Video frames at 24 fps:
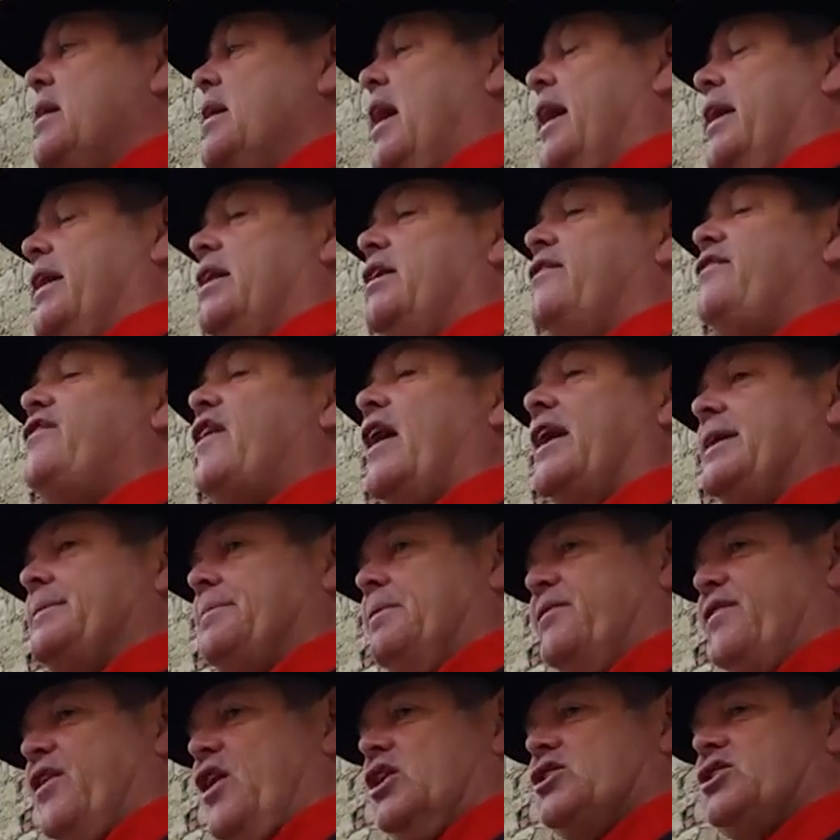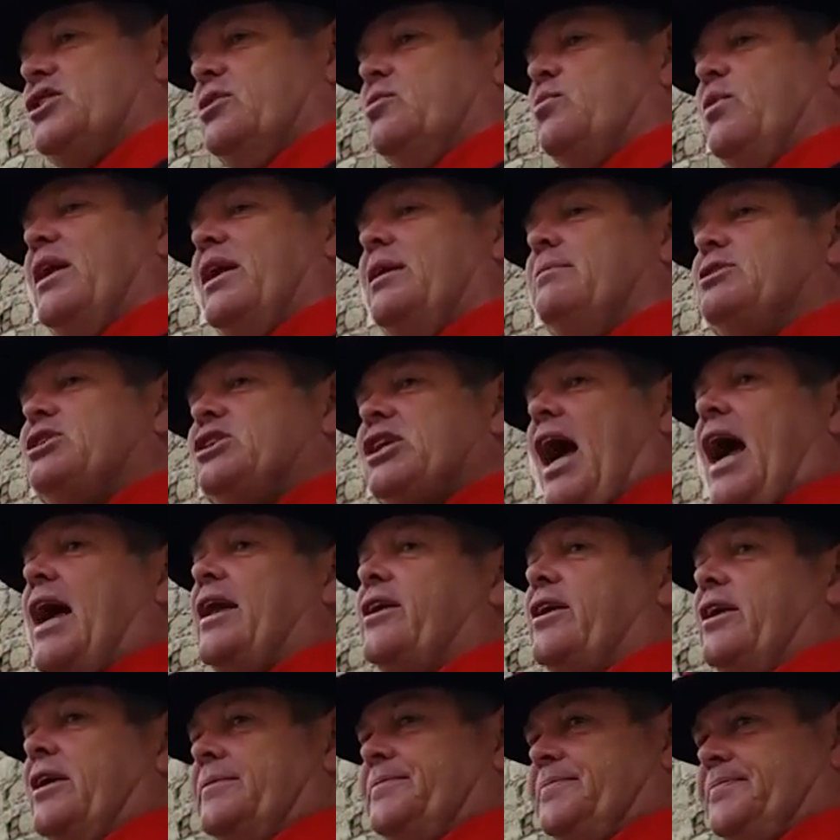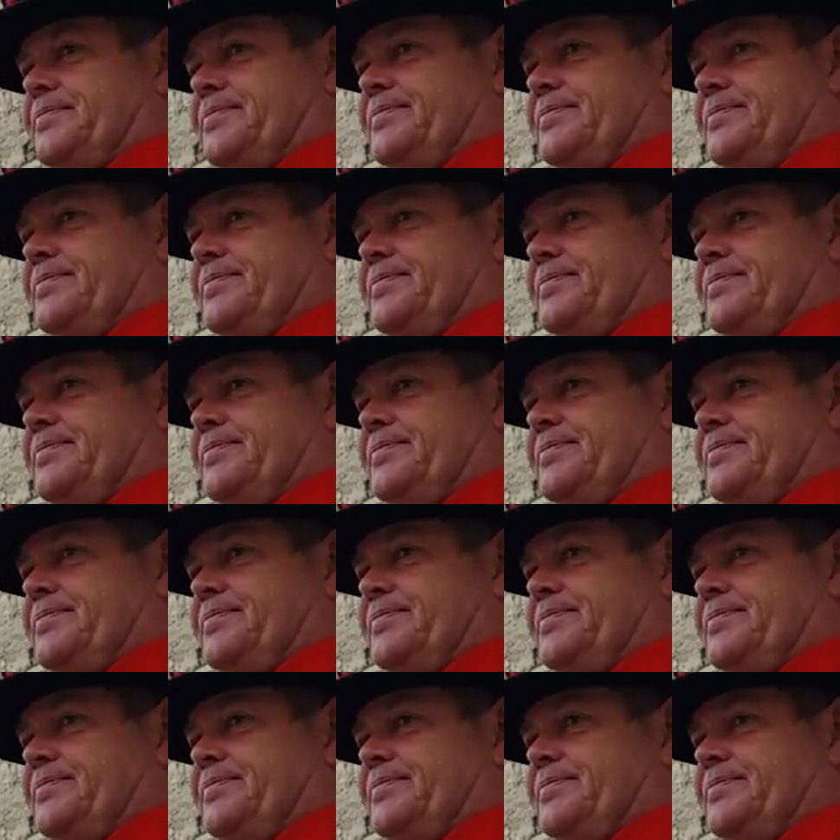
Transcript: An inflatable version of William Shatner.